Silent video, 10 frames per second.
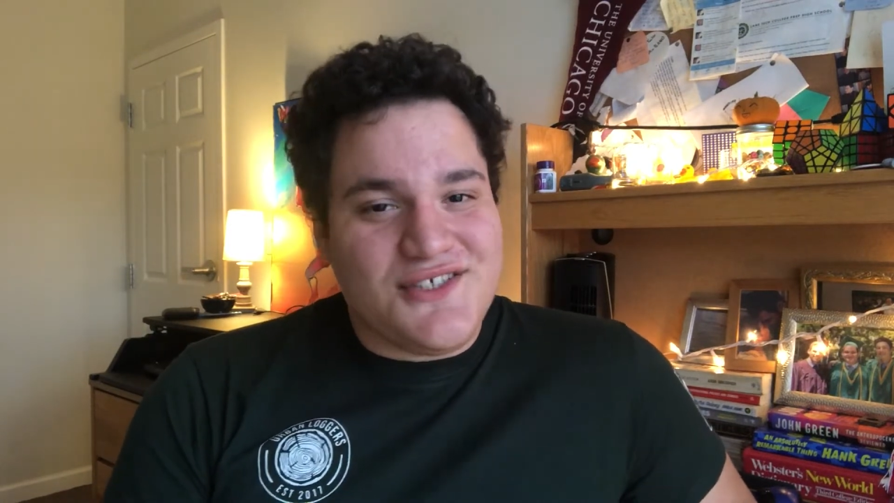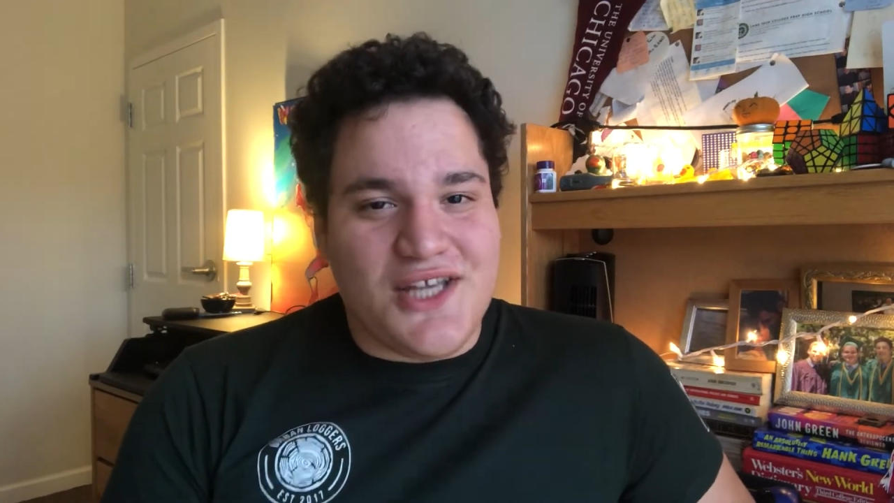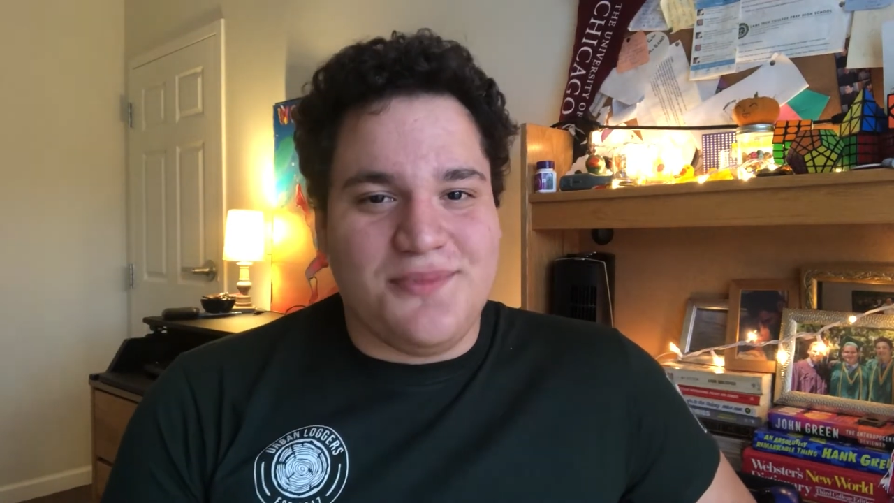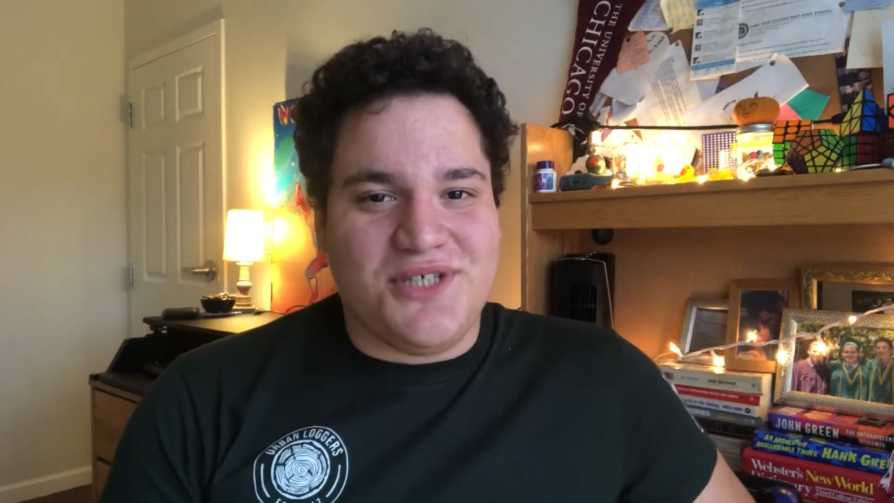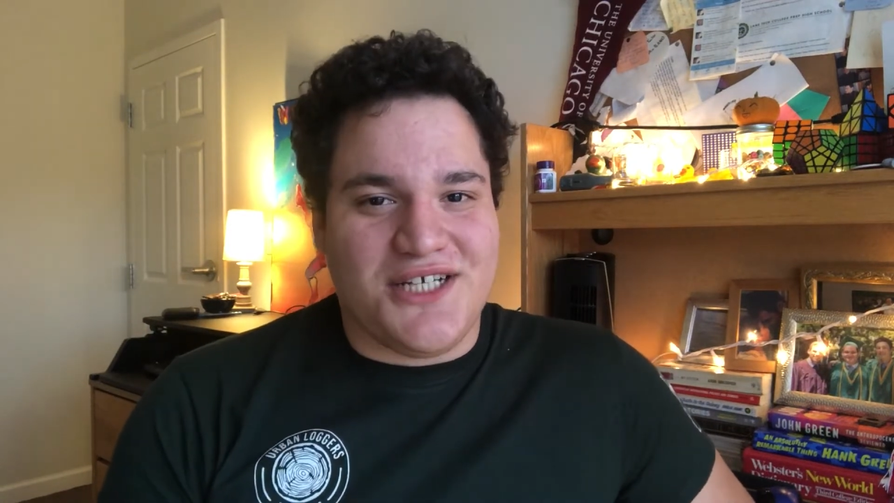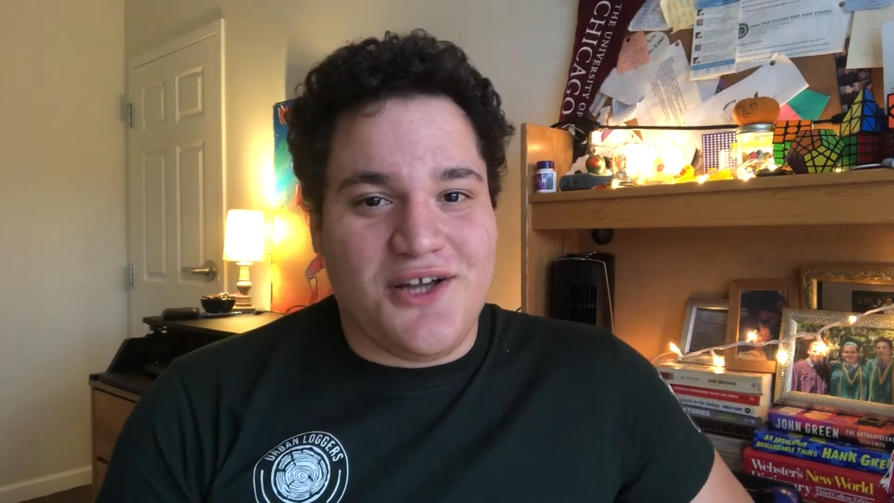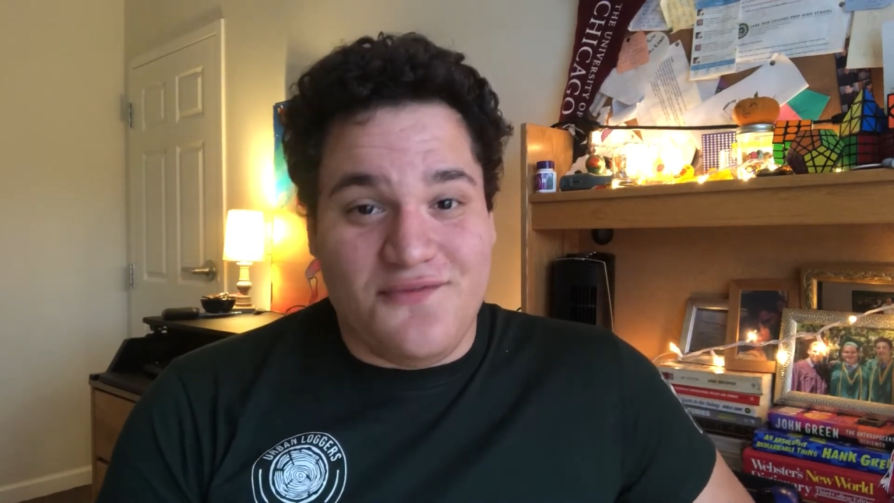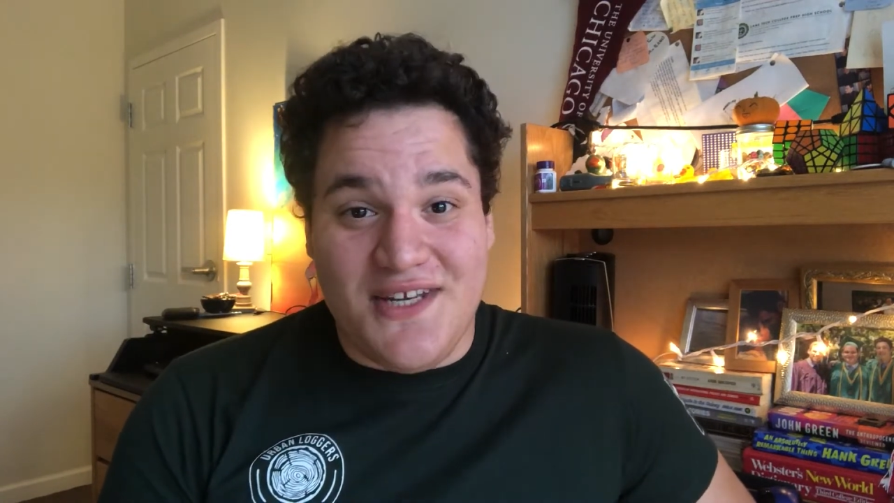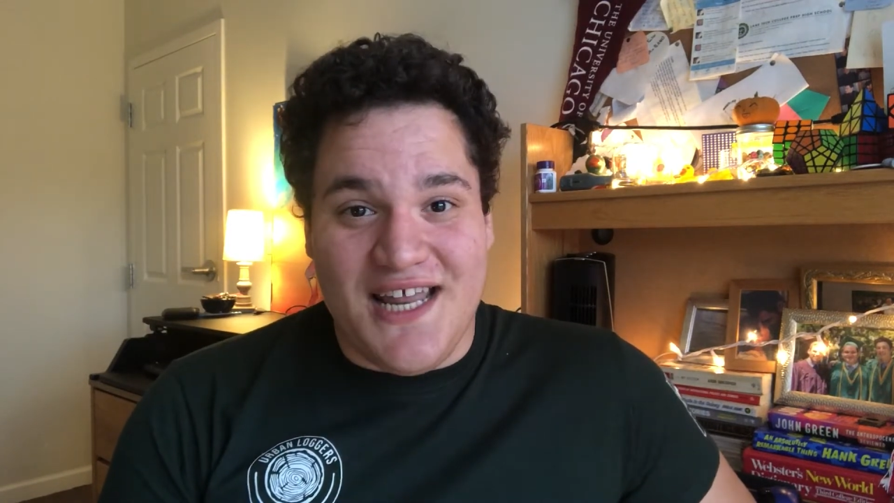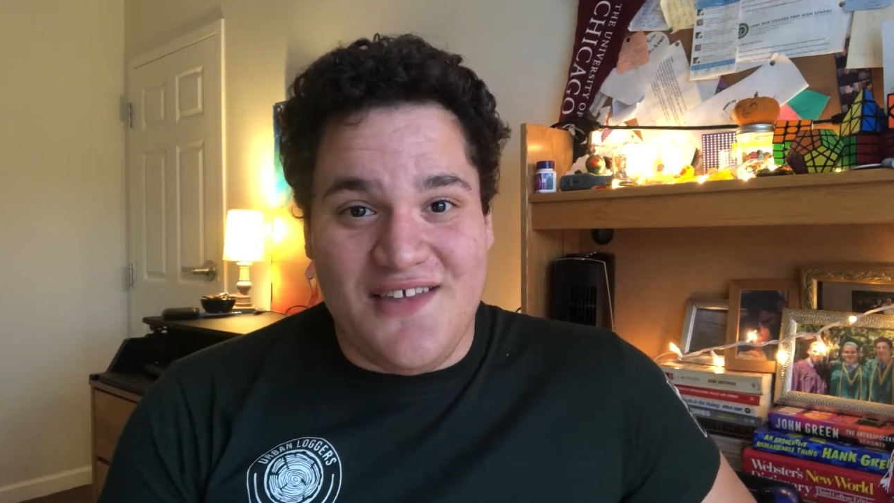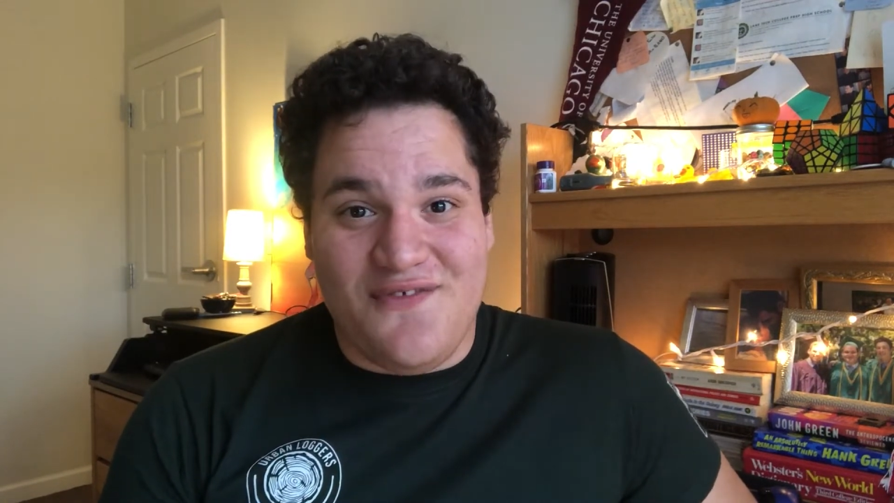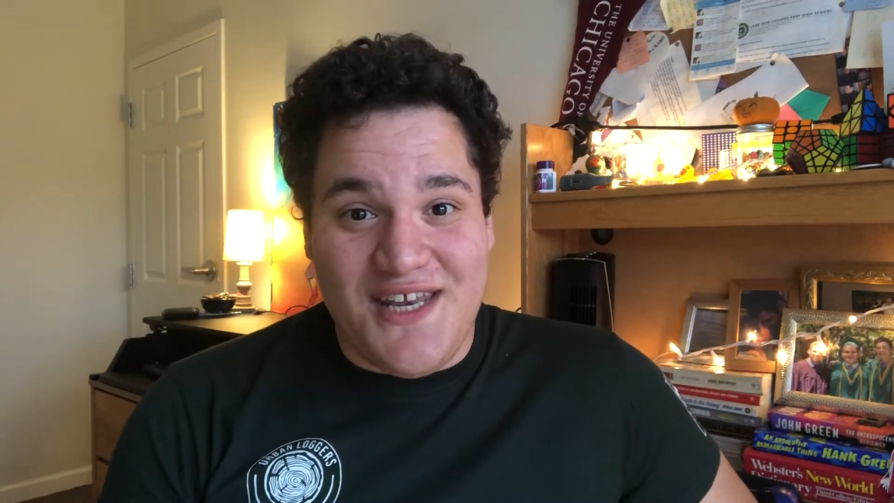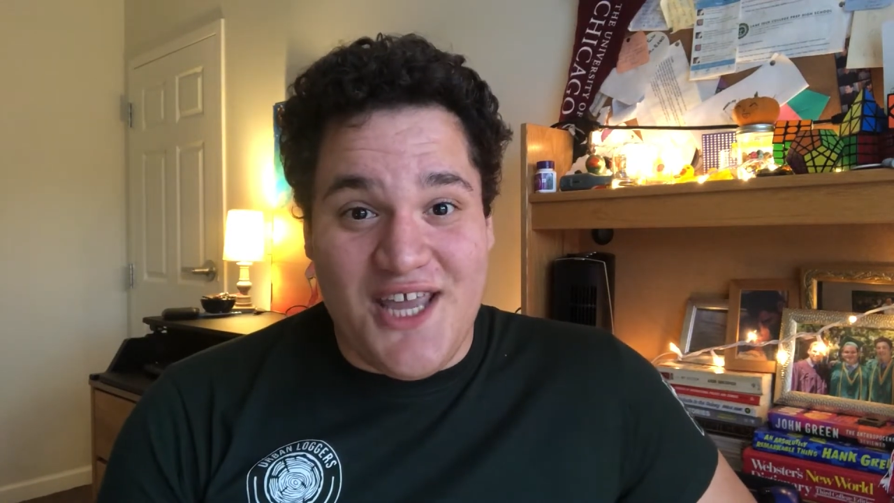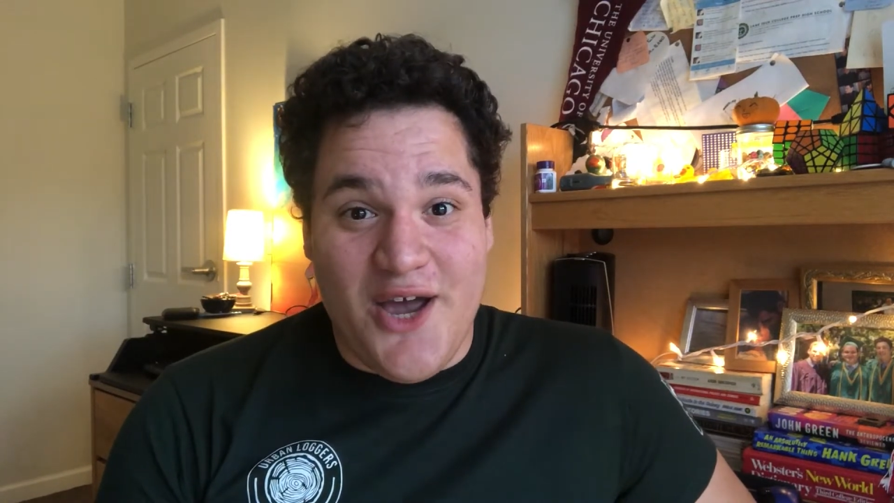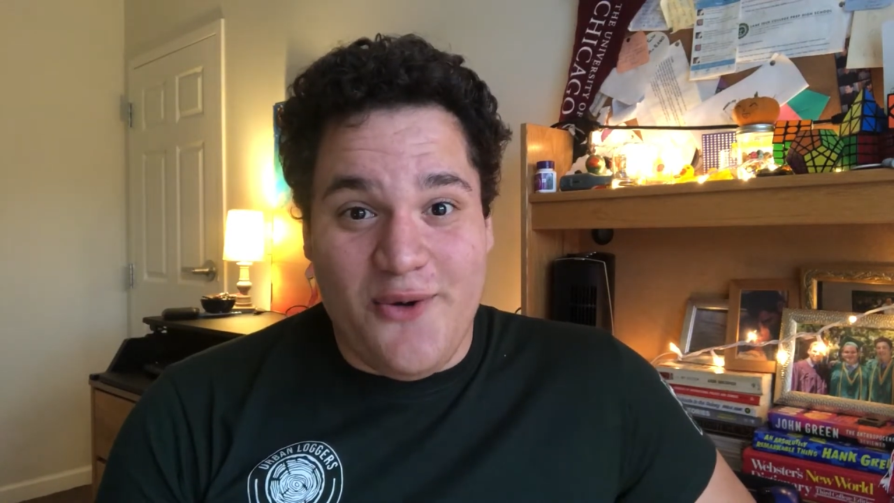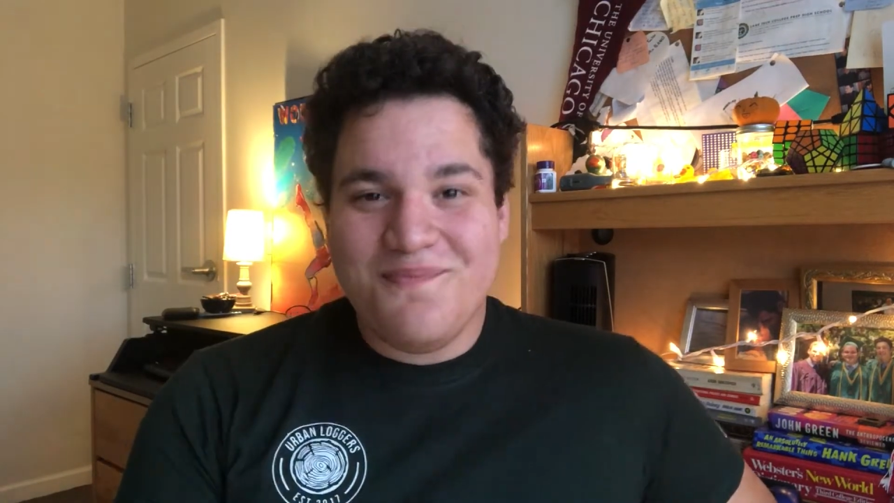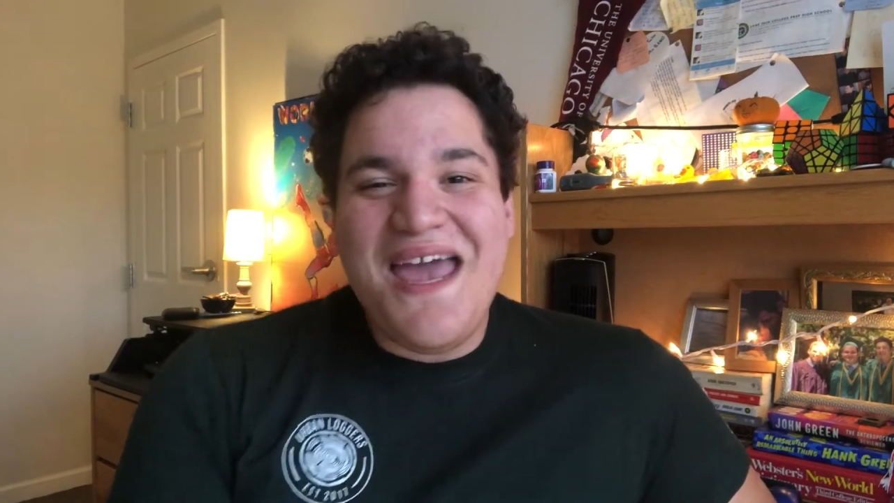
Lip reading: subject of today's video.